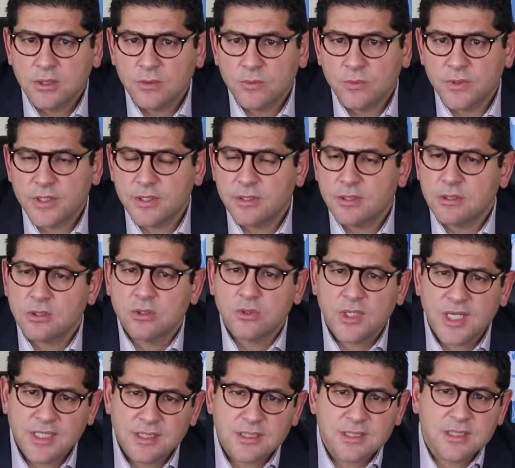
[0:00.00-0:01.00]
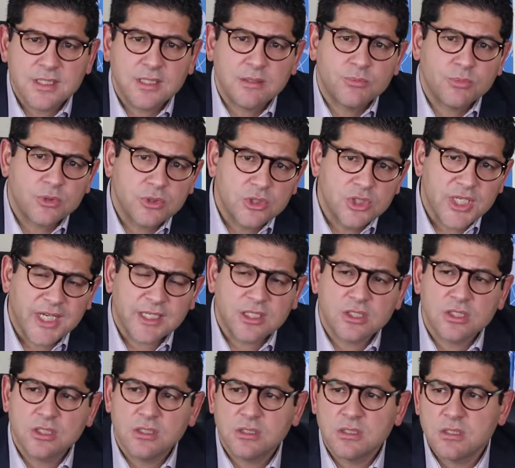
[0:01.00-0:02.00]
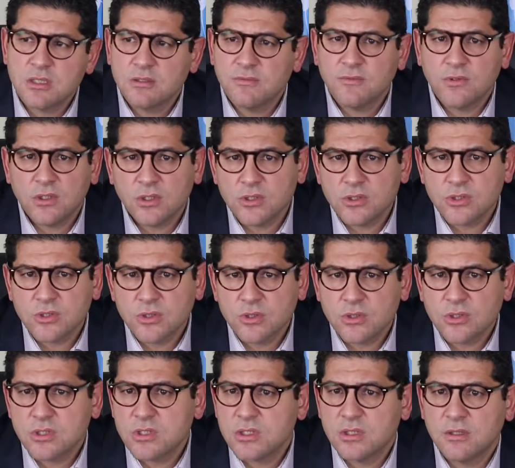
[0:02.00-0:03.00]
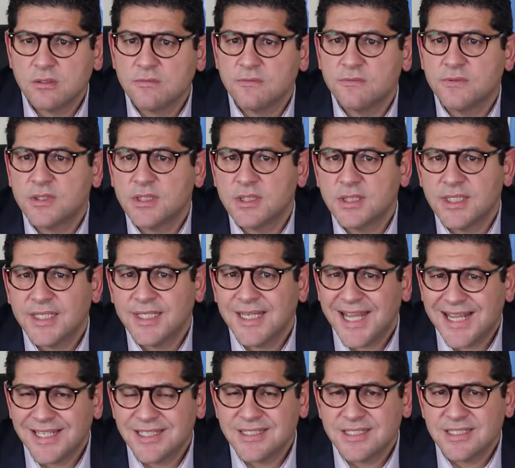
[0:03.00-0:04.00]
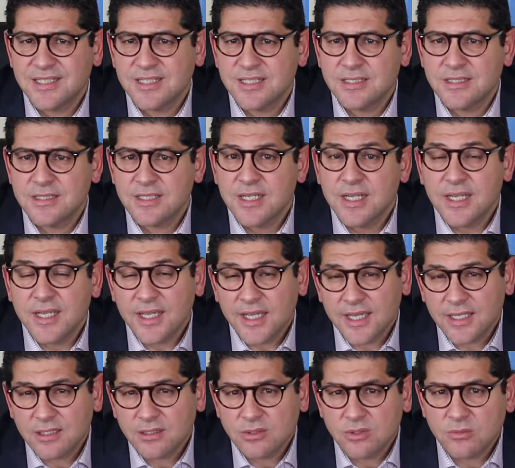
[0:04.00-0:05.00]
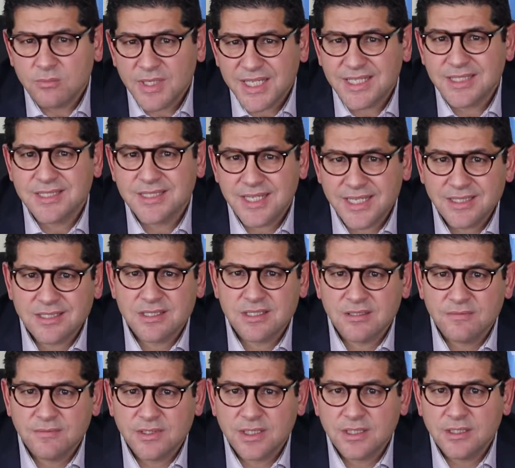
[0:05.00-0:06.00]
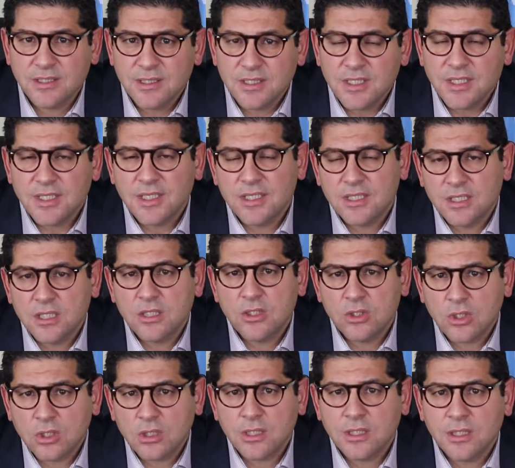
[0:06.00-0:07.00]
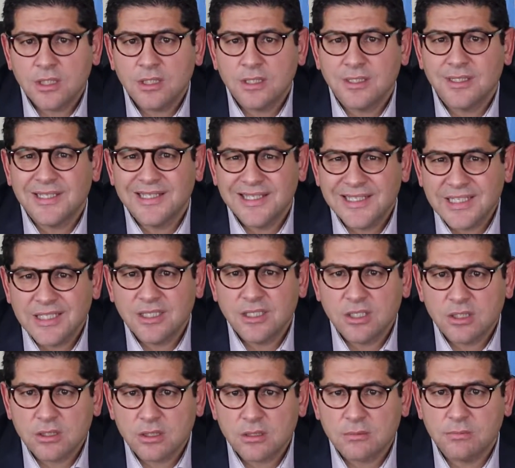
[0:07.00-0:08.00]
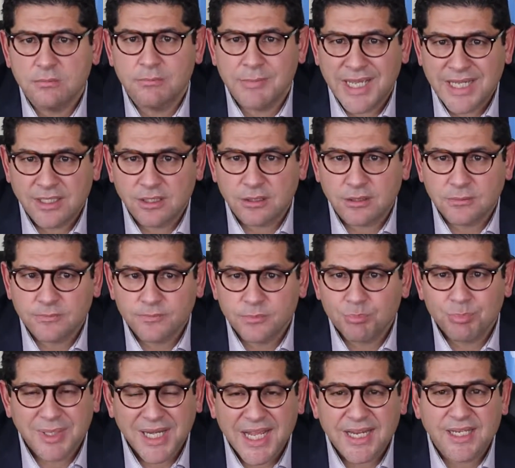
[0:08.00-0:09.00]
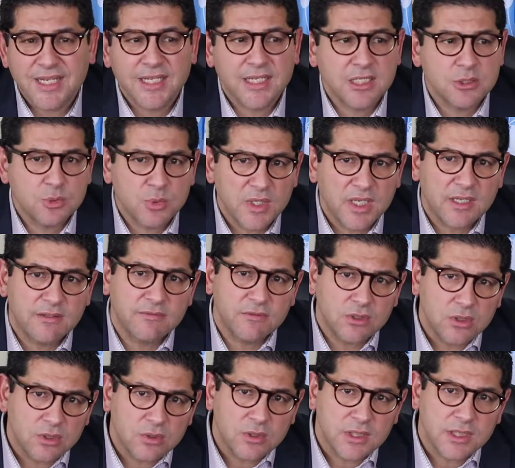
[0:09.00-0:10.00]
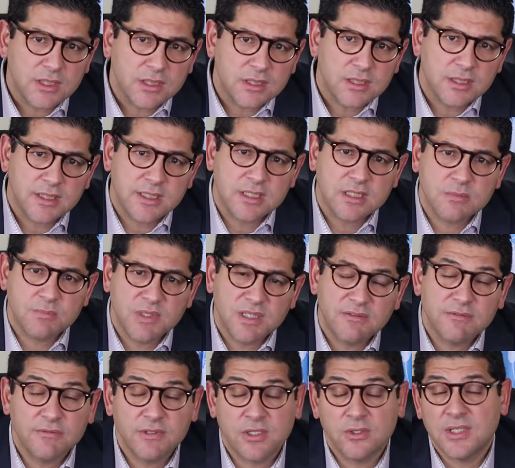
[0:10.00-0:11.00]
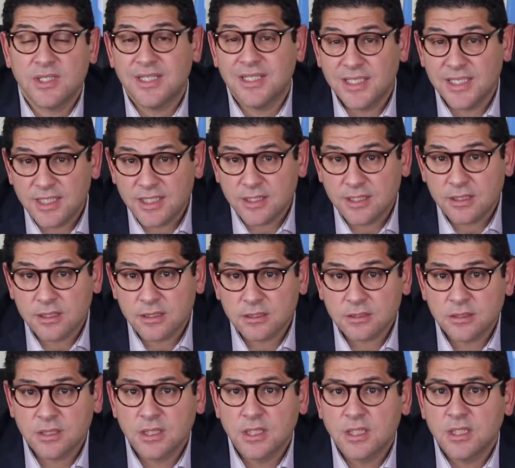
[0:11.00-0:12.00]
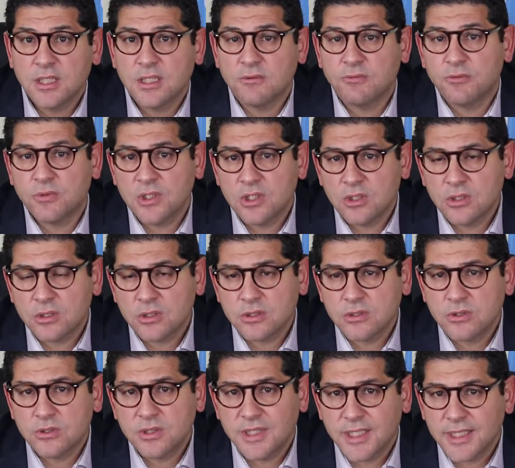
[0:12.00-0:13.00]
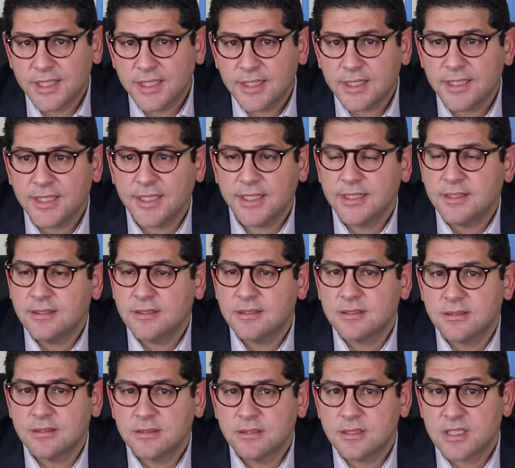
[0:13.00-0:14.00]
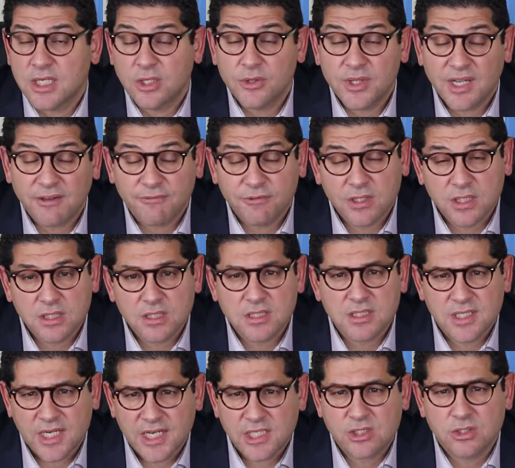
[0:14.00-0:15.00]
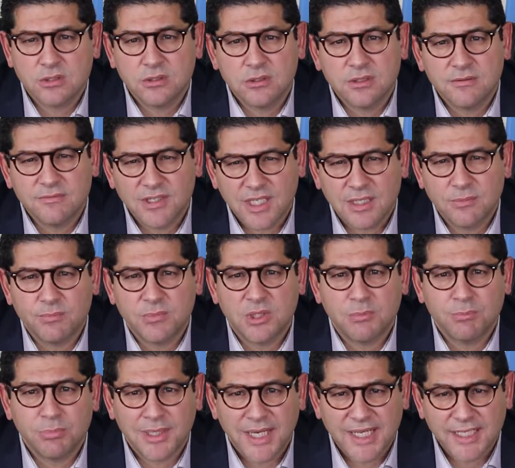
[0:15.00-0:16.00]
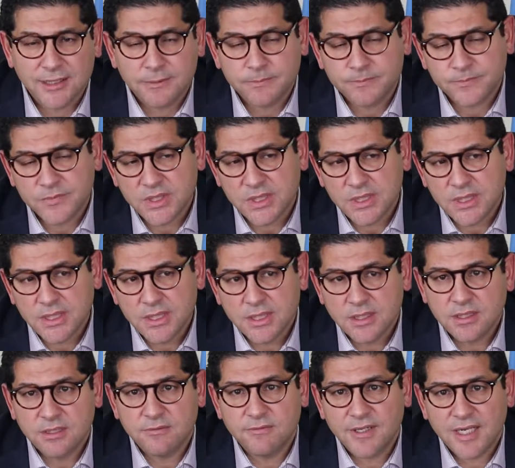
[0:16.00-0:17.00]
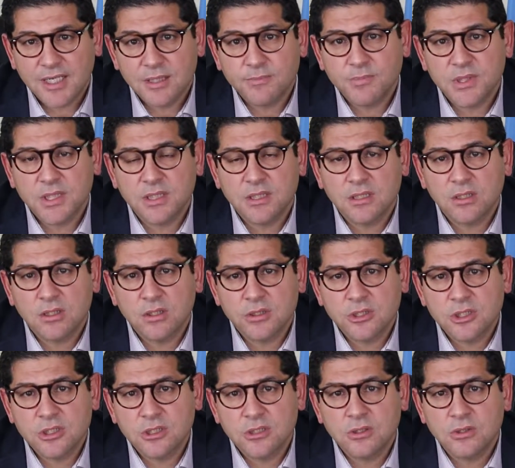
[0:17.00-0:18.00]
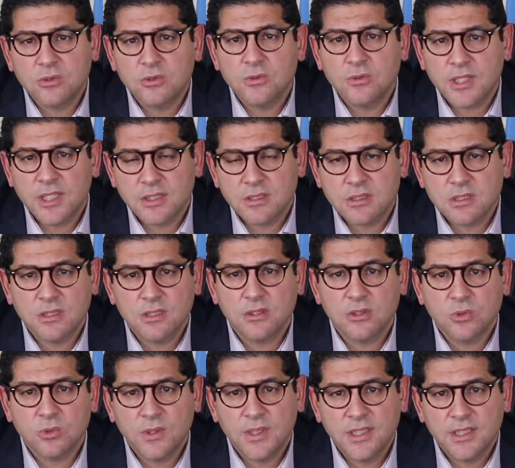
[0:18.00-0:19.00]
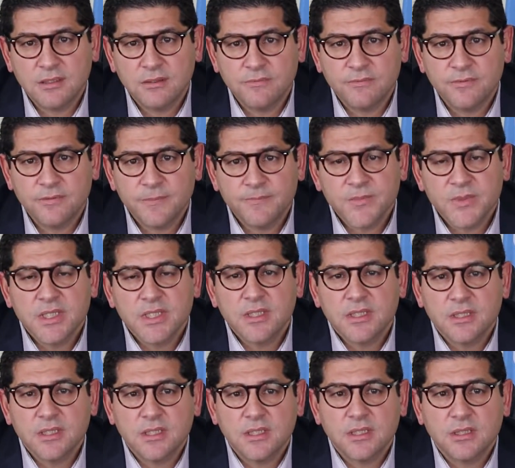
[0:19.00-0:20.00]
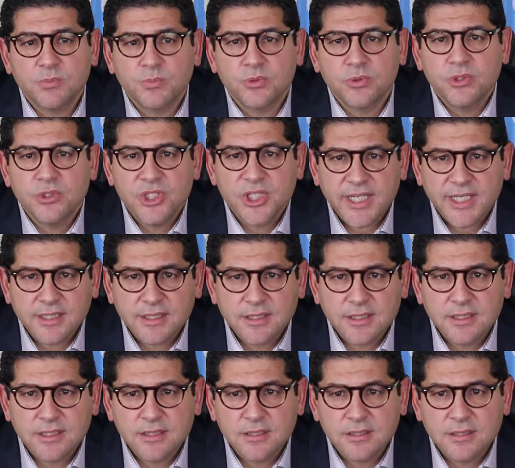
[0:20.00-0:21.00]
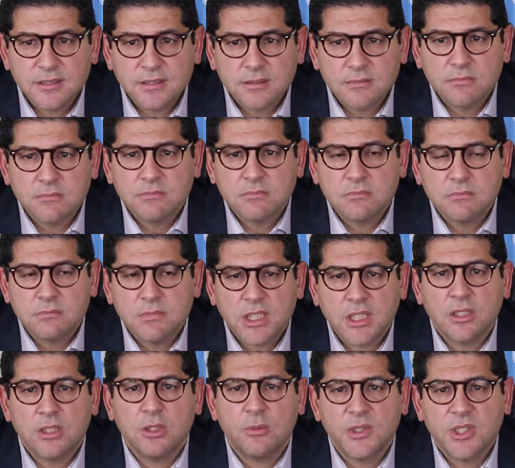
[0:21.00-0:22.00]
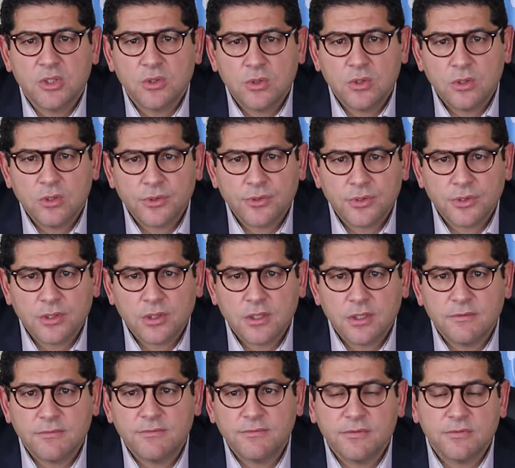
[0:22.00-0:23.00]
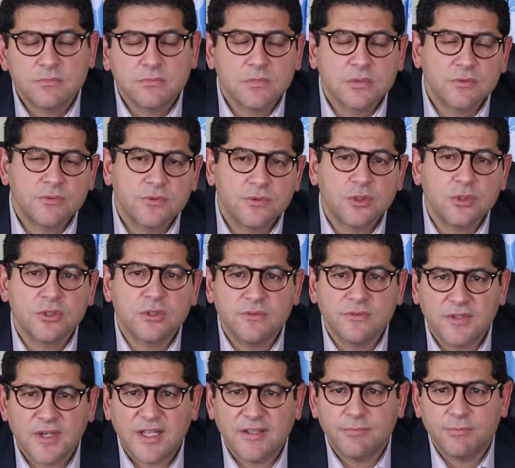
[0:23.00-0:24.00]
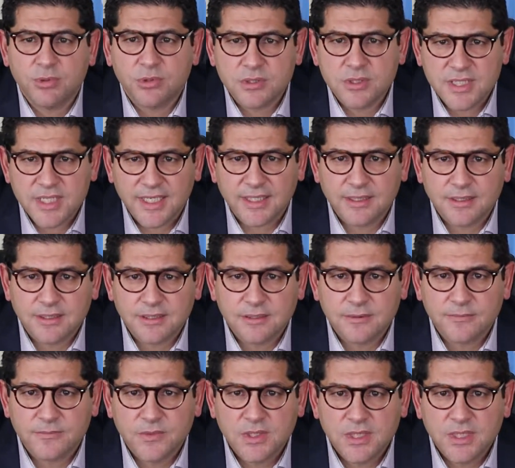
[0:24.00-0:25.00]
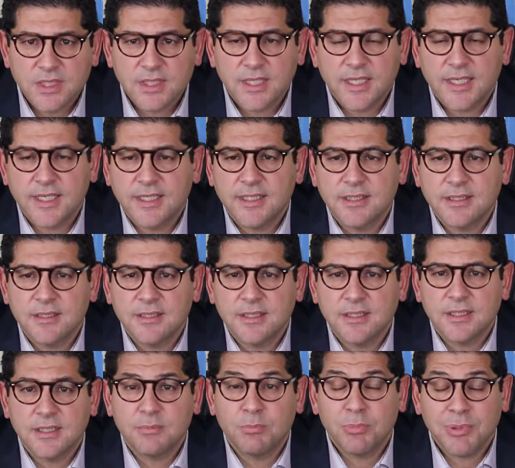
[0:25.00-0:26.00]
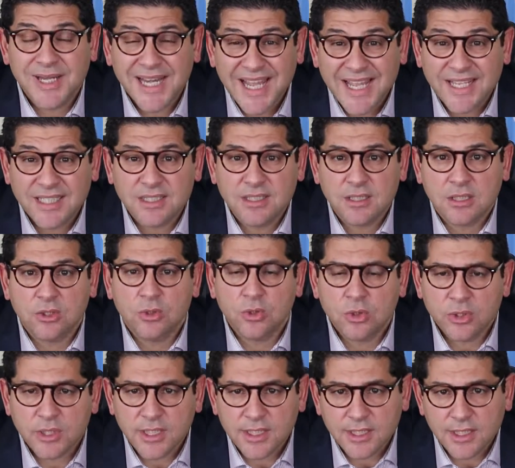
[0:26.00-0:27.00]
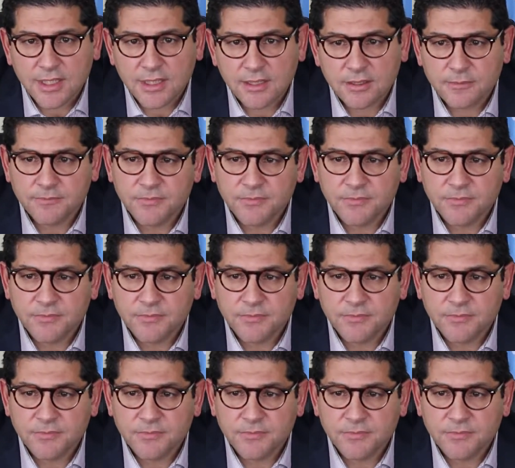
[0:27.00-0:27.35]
with trends and projections of all sorts of analyses and to make sense of it in a non-linear manner. Planning as we have known it has been very linear. If we look today at South Africa's National Development Plan, developed and launched in 2012, it projected economic growth of 4 to 5% and planned accordingly.